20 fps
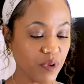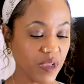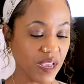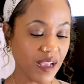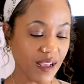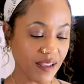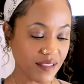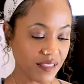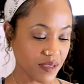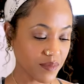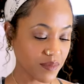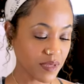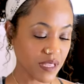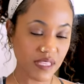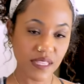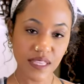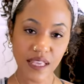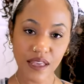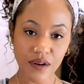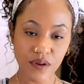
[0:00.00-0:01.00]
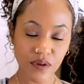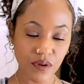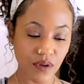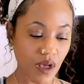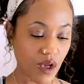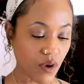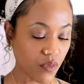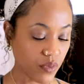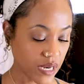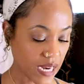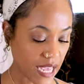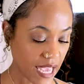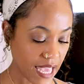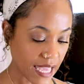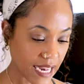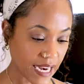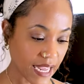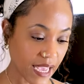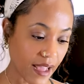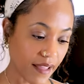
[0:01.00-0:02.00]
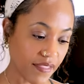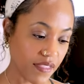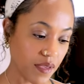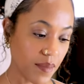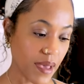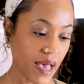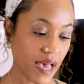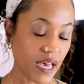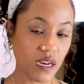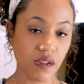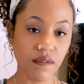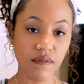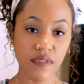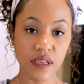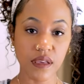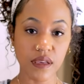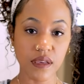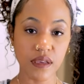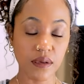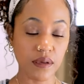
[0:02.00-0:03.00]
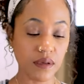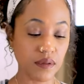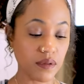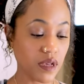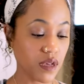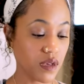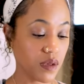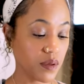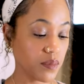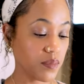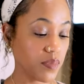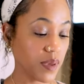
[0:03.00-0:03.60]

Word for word: We got them to settle. I went ahead and got them out of the um,